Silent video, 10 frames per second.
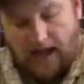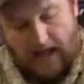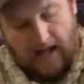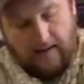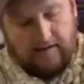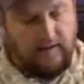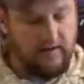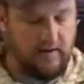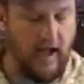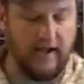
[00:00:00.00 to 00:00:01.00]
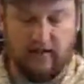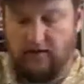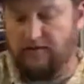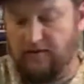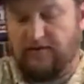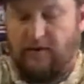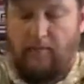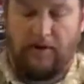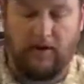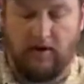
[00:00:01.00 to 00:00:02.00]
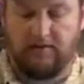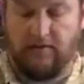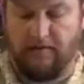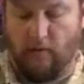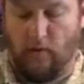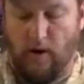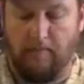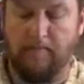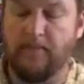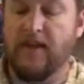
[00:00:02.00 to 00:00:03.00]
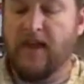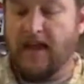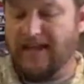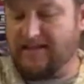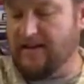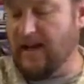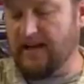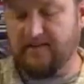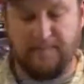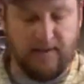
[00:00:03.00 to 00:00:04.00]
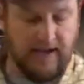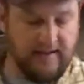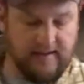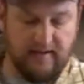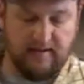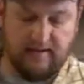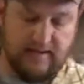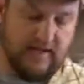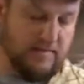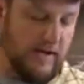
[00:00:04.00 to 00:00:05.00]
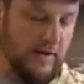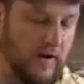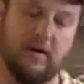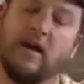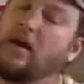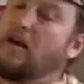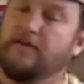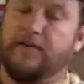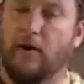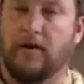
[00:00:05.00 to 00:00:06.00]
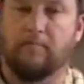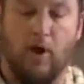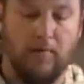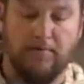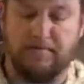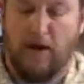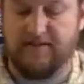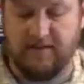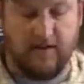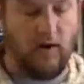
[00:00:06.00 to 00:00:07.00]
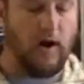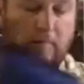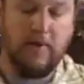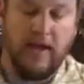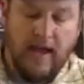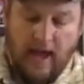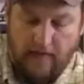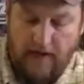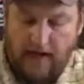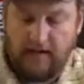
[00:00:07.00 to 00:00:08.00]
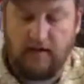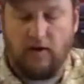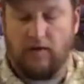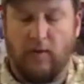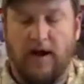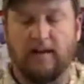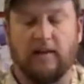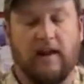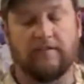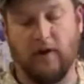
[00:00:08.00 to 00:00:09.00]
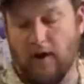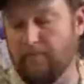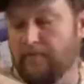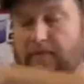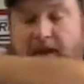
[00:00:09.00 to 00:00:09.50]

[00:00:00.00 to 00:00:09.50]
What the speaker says: And I can use it to start my dogs in the forearm. It's a nice place to teach my dog to target multiple spots on the arm, and then I can go to the right and the left arm.